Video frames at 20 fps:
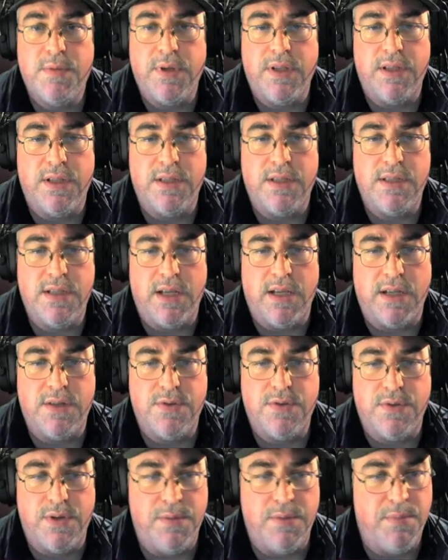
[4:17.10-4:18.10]
the tech
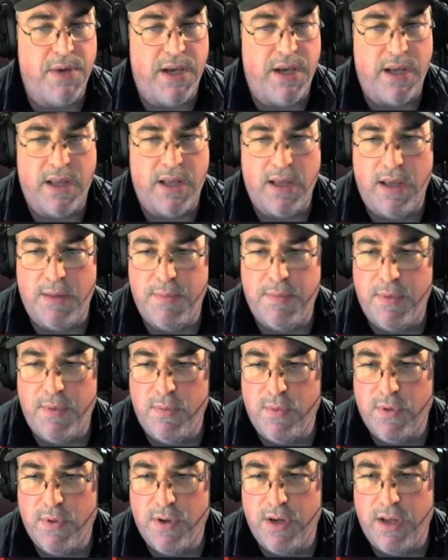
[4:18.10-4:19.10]
tree back up, and
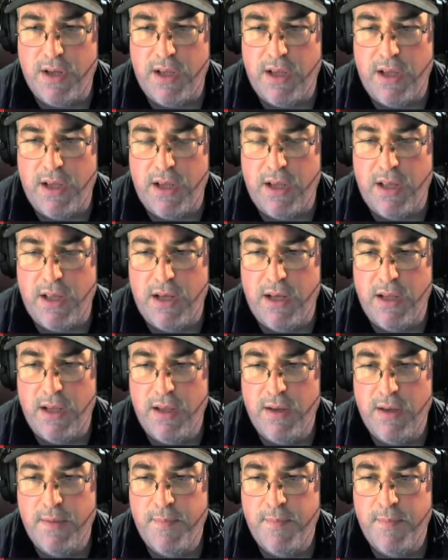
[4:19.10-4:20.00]
we're going to add